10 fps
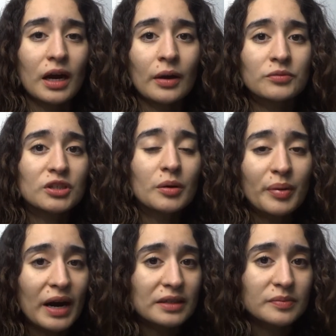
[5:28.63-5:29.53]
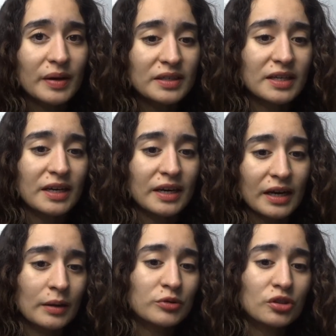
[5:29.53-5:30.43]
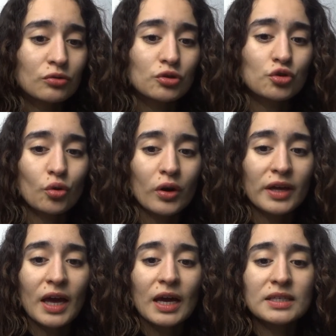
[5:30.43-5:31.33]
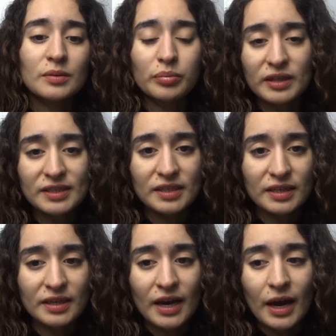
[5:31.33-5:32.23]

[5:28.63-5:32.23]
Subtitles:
I'm just gonna practice meditating, and I'm just gonna enjoy simplicity.